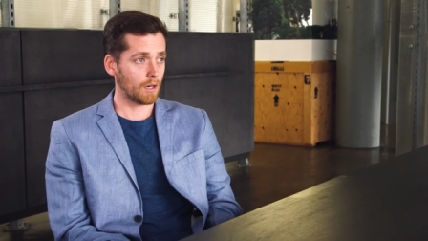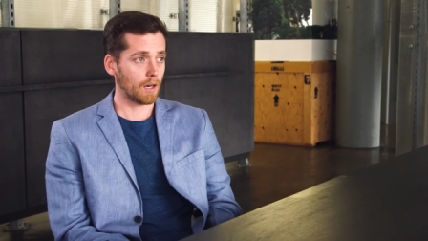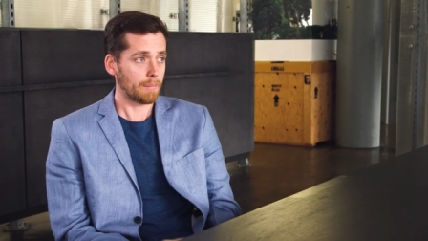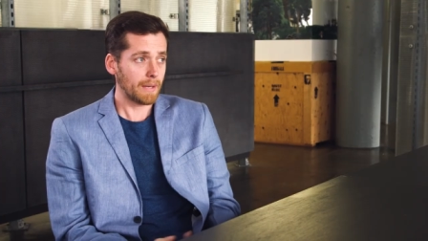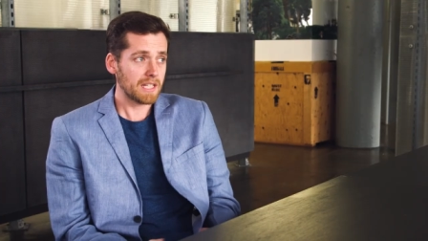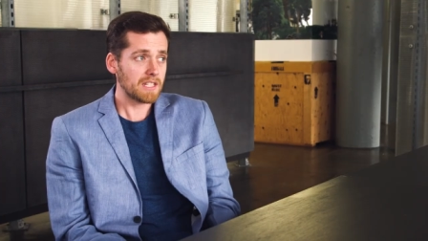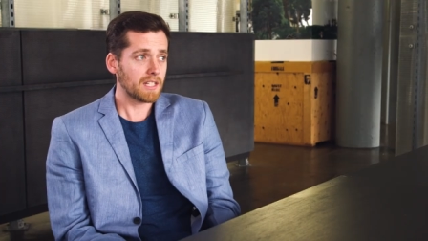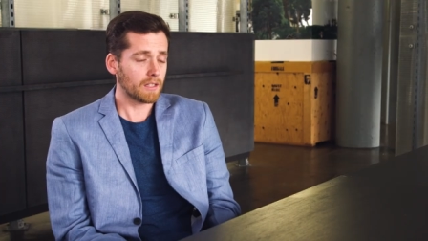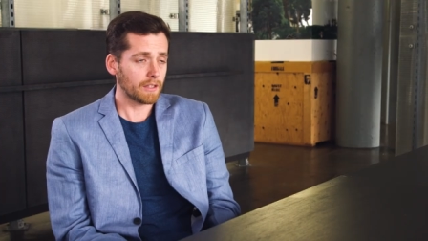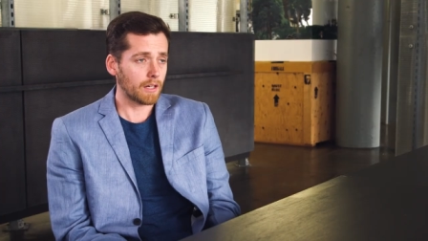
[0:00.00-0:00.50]
our,
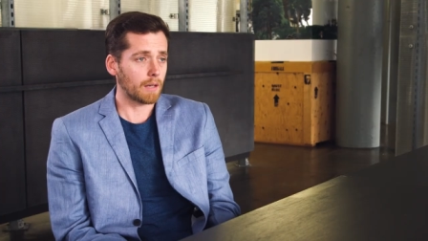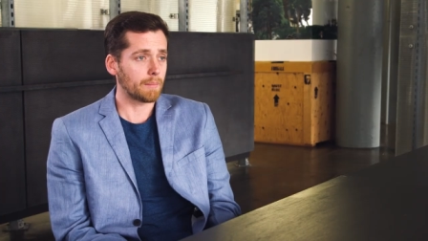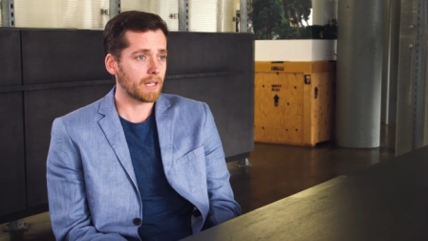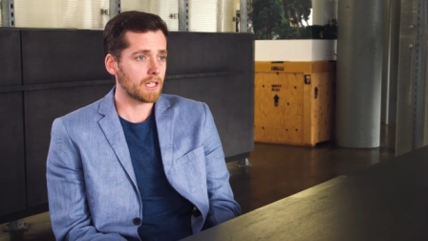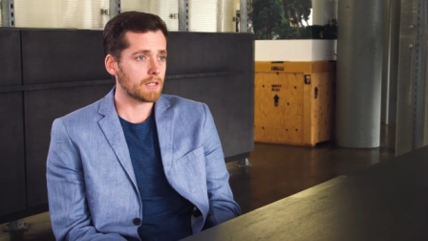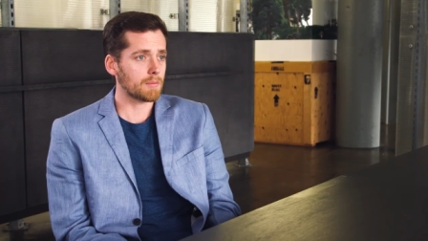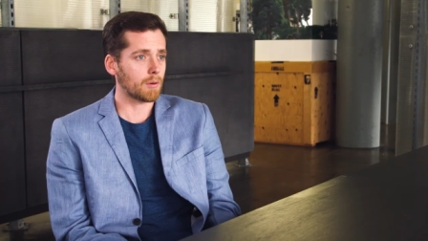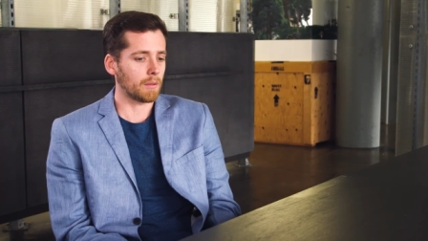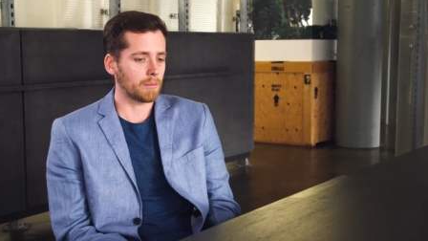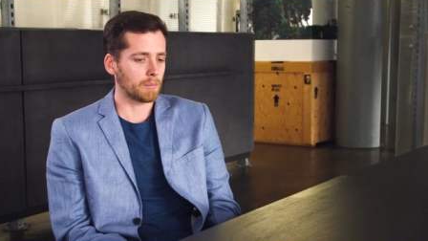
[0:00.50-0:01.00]
basically our
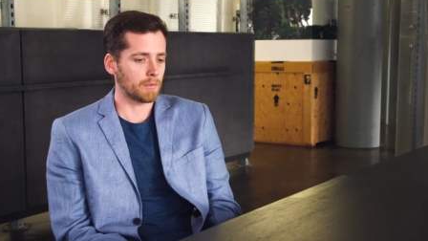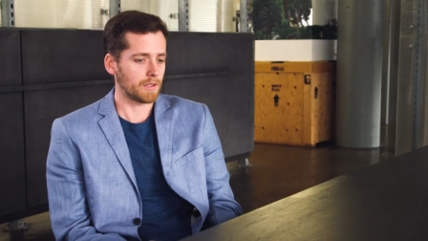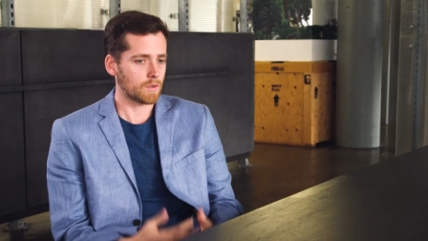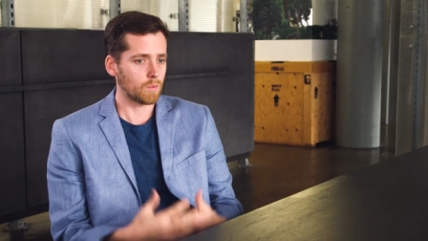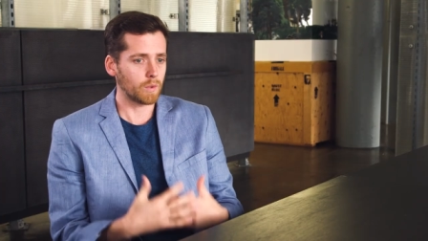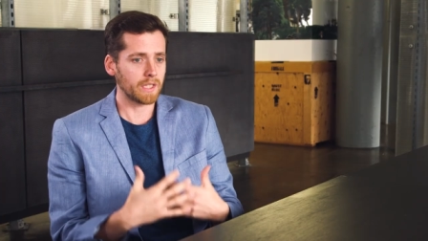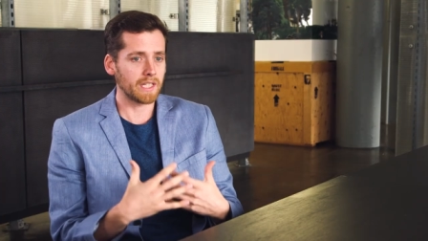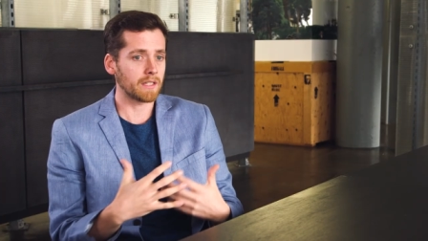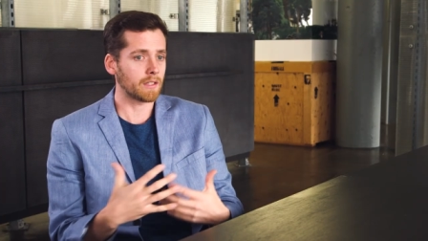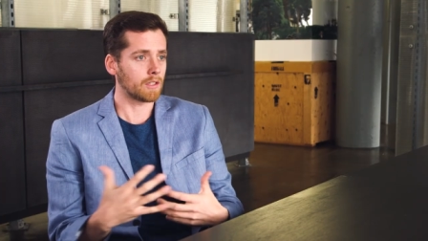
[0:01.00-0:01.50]
biggest problem was
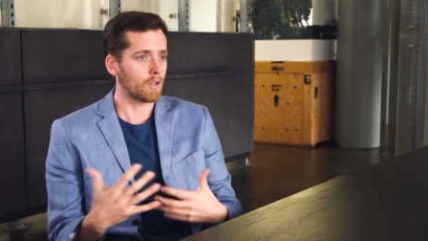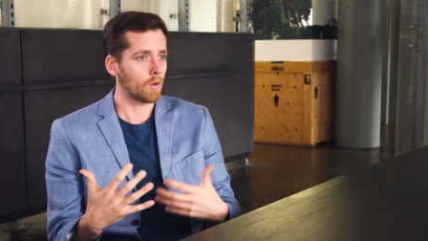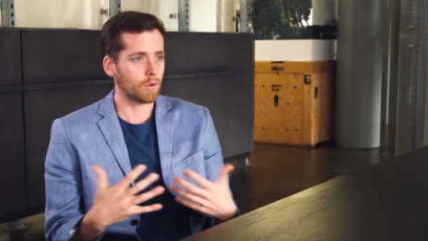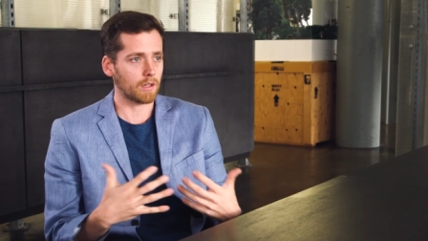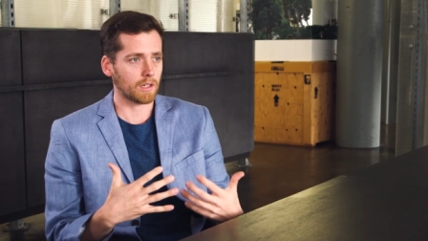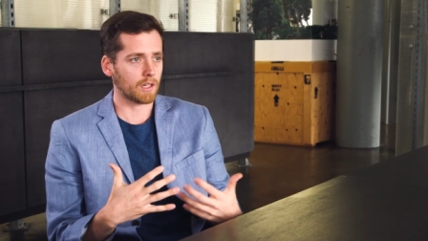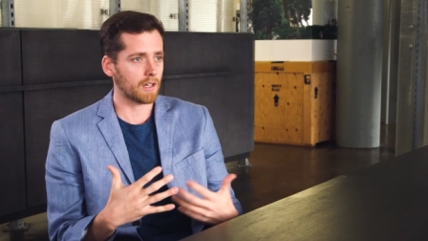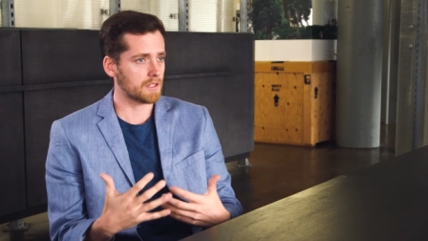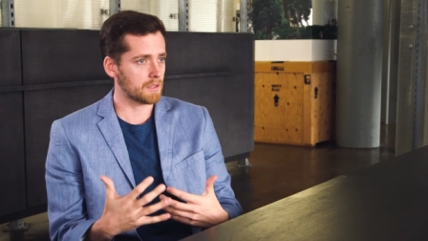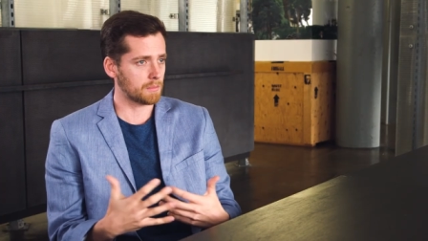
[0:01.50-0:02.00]
we didn't know
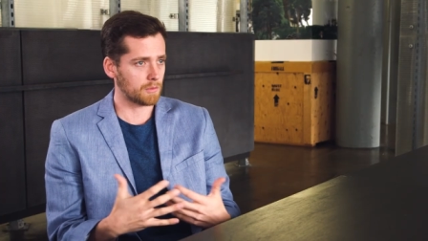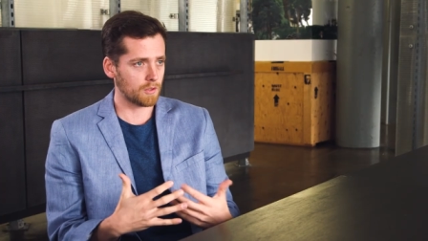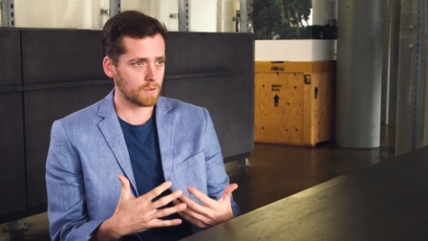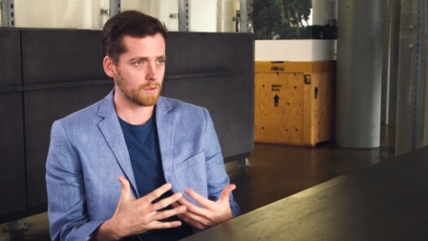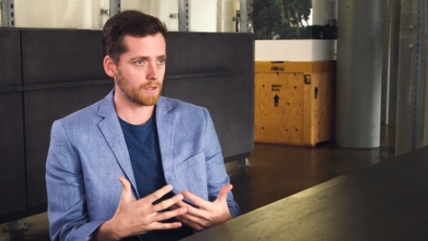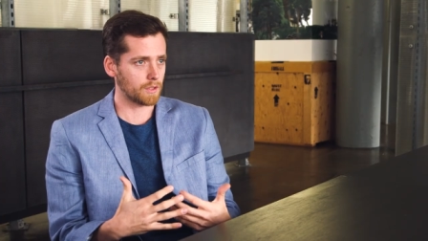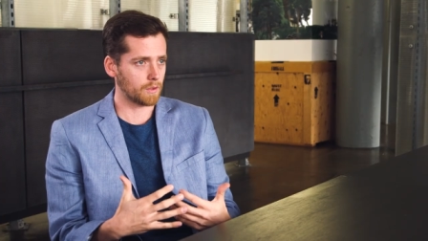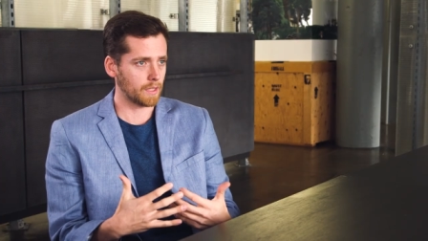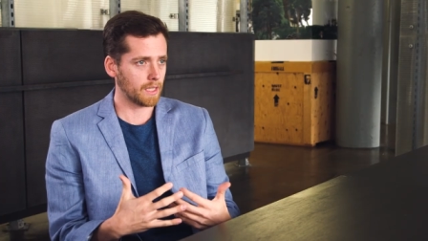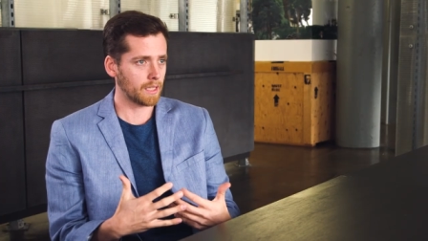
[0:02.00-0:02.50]
what our customers
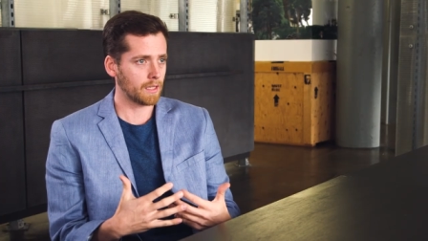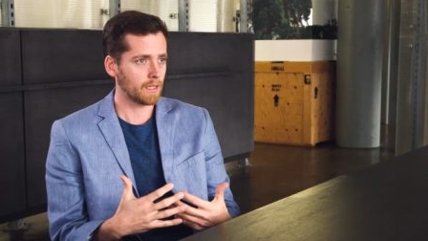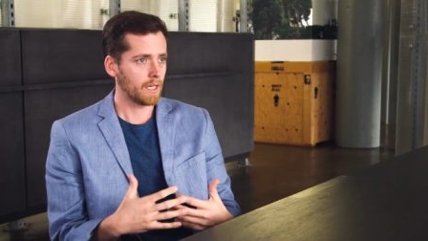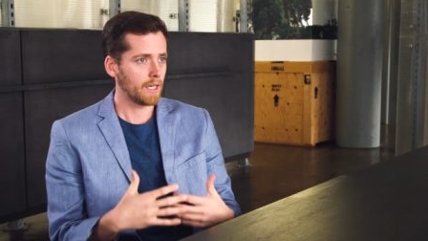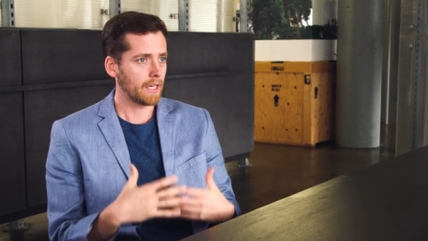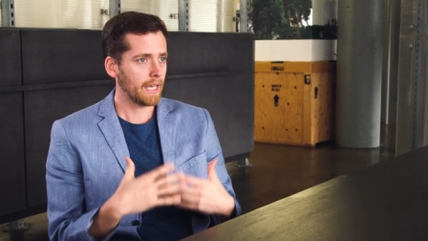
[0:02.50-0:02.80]
were doing